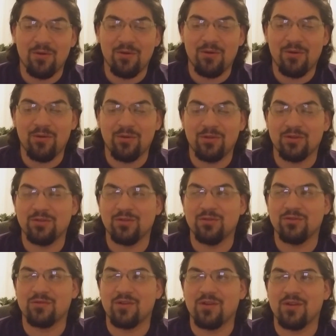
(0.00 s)
oh, they're so
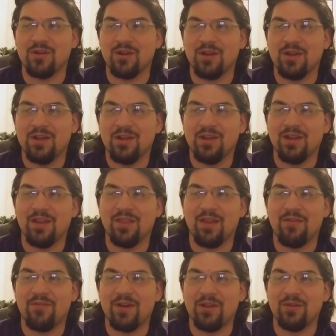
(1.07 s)
strong. And
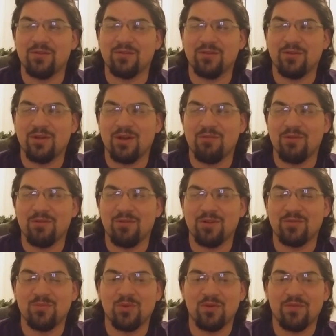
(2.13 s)
that fight looks so good. I want to
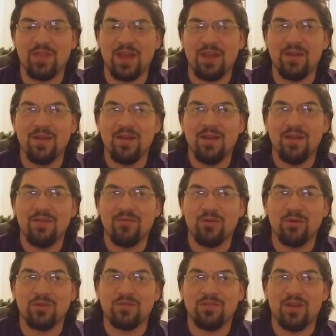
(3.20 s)
watch more of that. Of
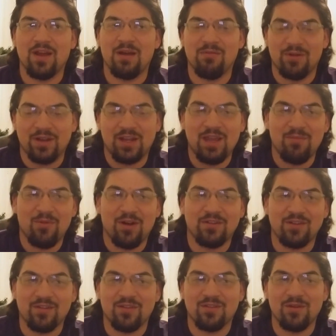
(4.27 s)
course, I want to keep
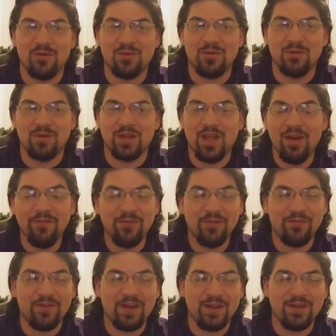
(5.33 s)
watching this Goku and
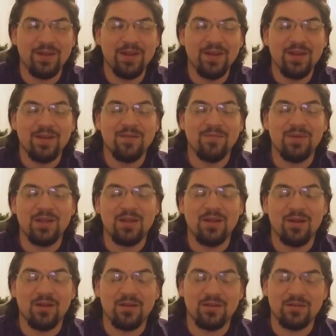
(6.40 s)
Kefla fight
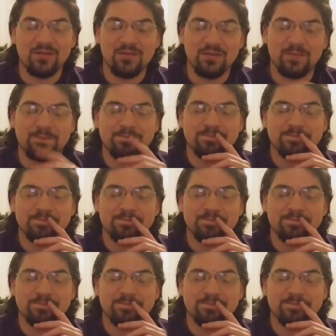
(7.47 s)
because